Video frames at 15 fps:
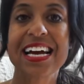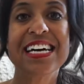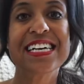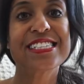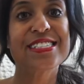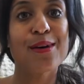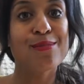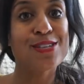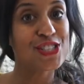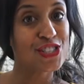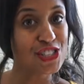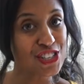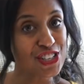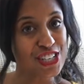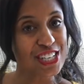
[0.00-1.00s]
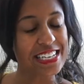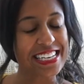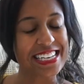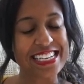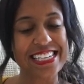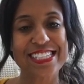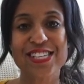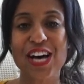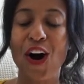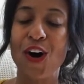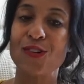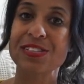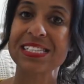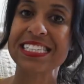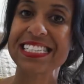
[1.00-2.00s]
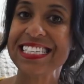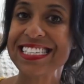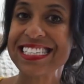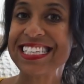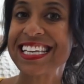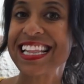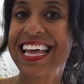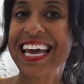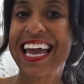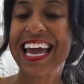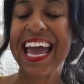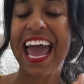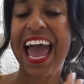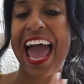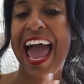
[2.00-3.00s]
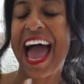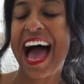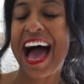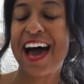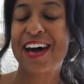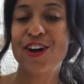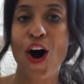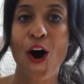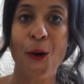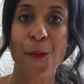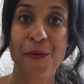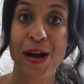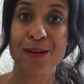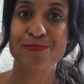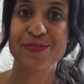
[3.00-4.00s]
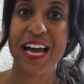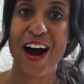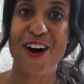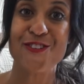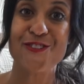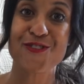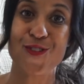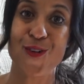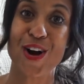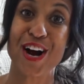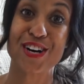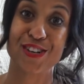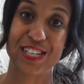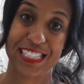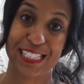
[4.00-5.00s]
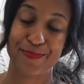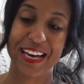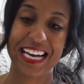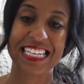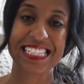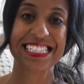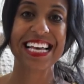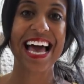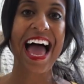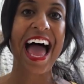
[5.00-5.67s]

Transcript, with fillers: some sugar cookies all seasonally and all prepped out for Christmas.